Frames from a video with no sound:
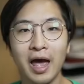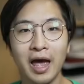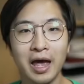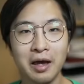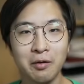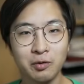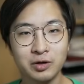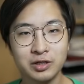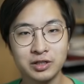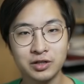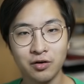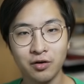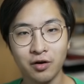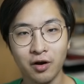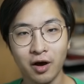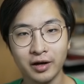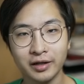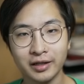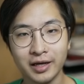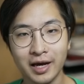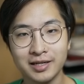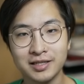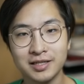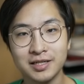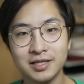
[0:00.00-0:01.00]
Hey, what's going on,
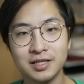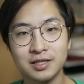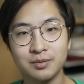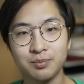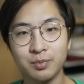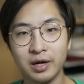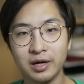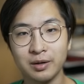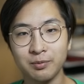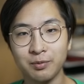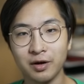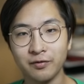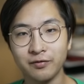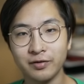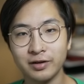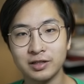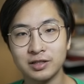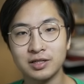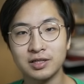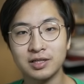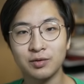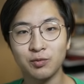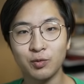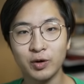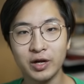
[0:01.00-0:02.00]
guys? This is
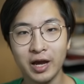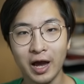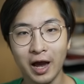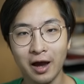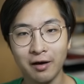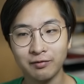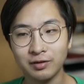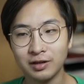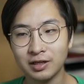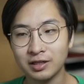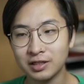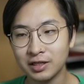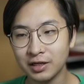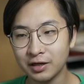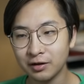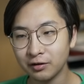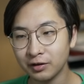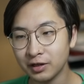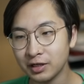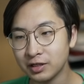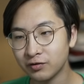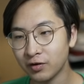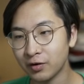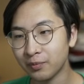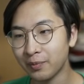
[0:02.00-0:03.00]
BunnyMuffins. We have the tier
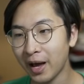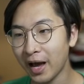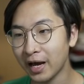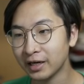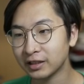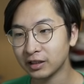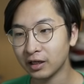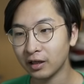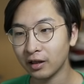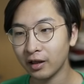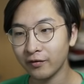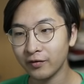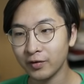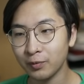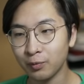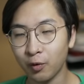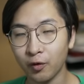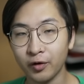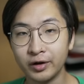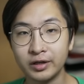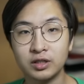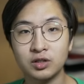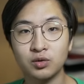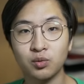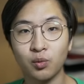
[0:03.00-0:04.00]
list for patch
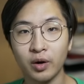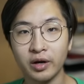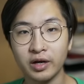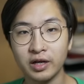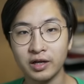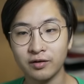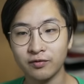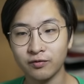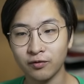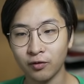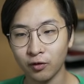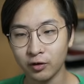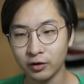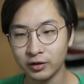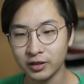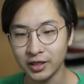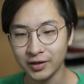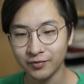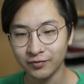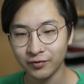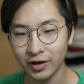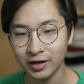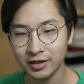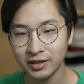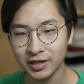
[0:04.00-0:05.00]
11.20 for
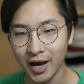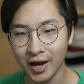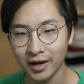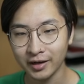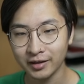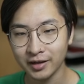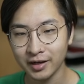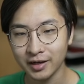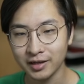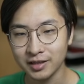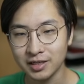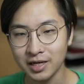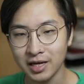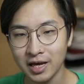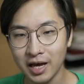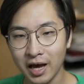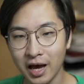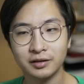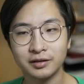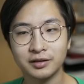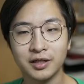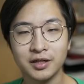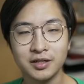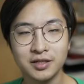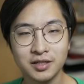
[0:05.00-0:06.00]
teamfight tactics.
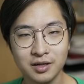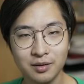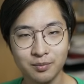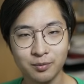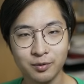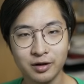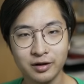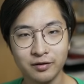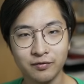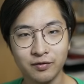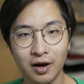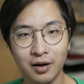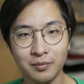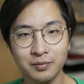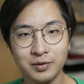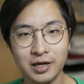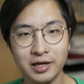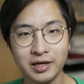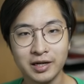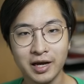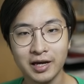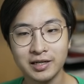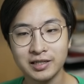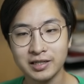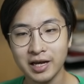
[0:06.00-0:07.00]
Just a brief
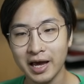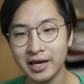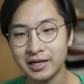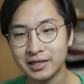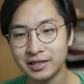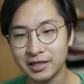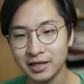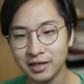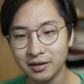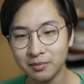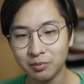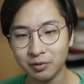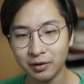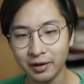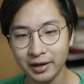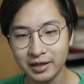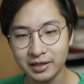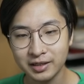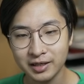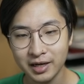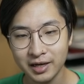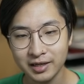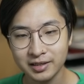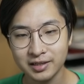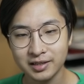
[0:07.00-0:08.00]
update, guys. I did
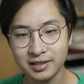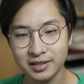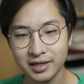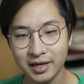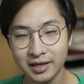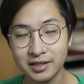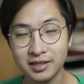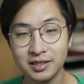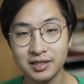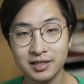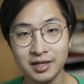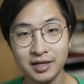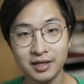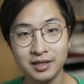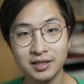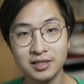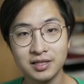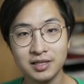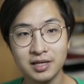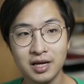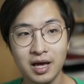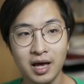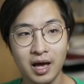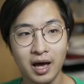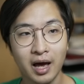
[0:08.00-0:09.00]
playtest set
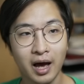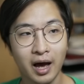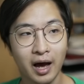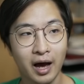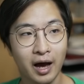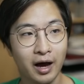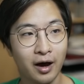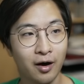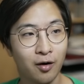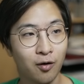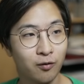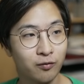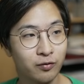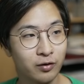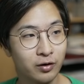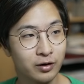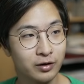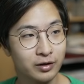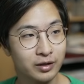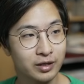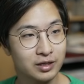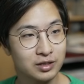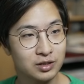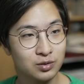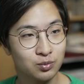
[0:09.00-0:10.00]
6
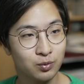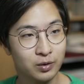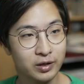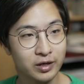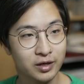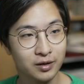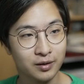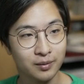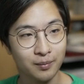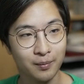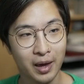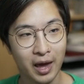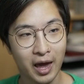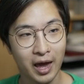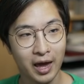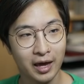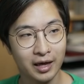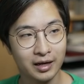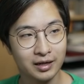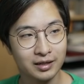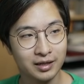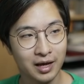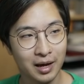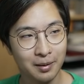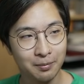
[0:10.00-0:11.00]
over this week,
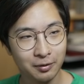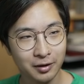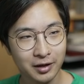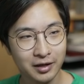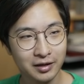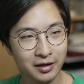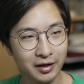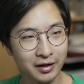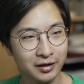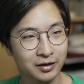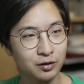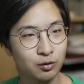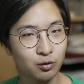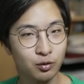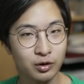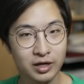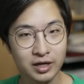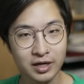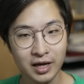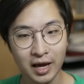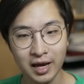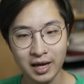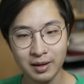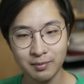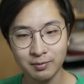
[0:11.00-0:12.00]
and I played like
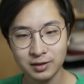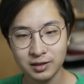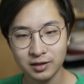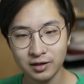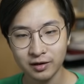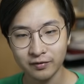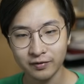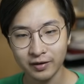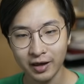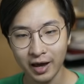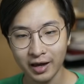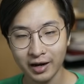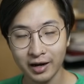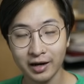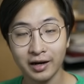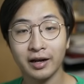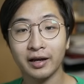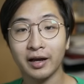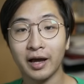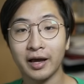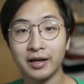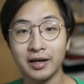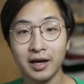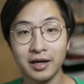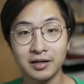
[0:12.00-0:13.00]
3 games of that, and
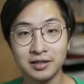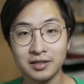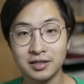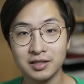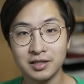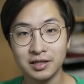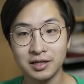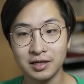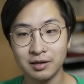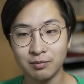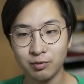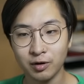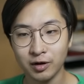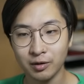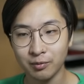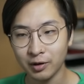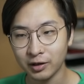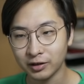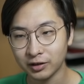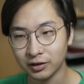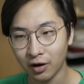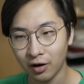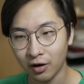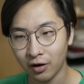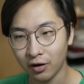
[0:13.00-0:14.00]
I got to see pretty
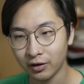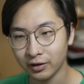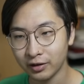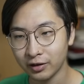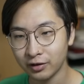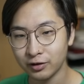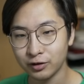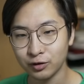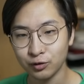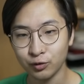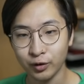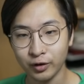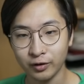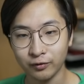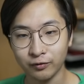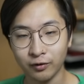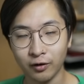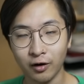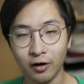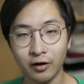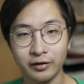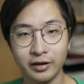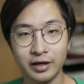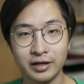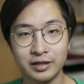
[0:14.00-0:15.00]
much all they're doing
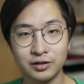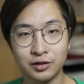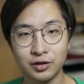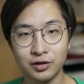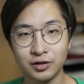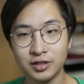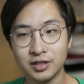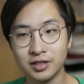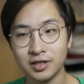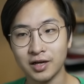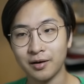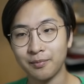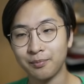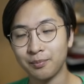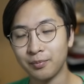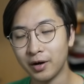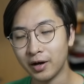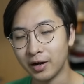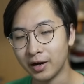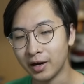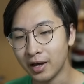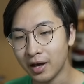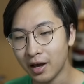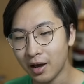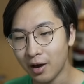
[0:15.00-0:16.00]
for all that good stuff,
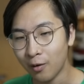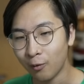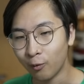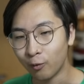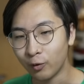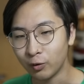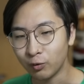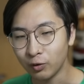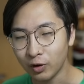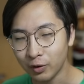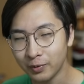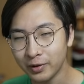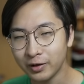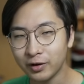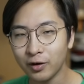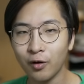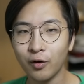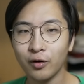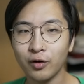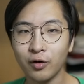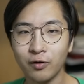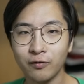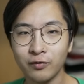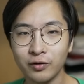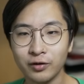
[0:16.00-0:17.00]
but we will be
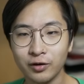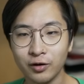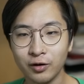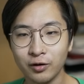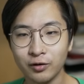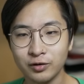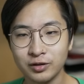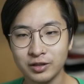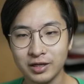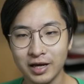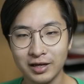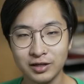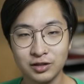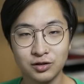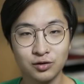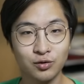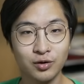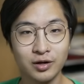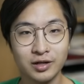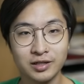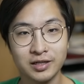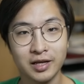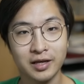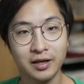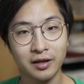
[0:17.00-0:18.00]
going over those as
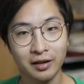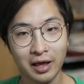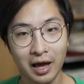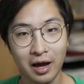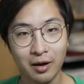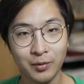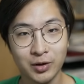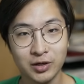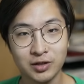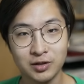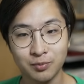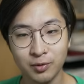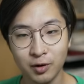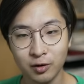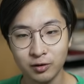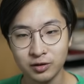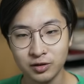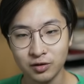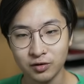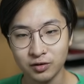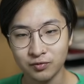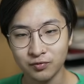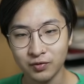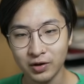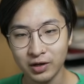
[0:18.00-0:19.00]
soon as they allow me to
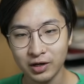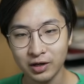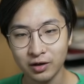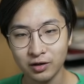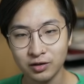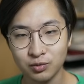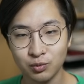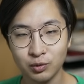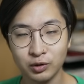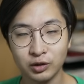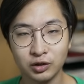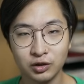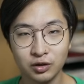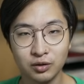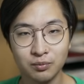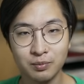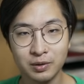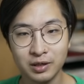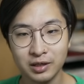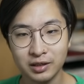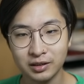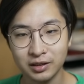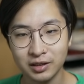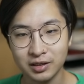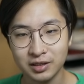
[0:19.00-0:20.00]
post those videos, which should
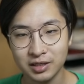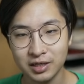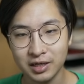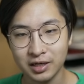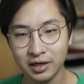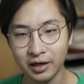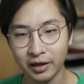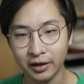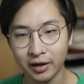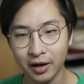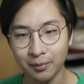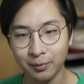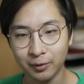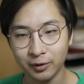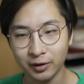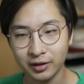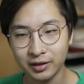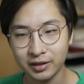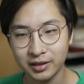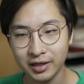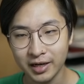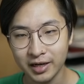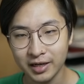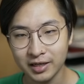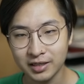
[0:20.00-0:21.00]
be just in a couple
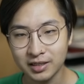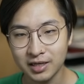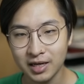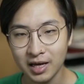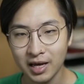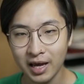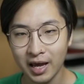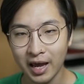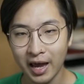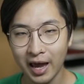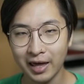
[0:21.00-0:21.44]
of days.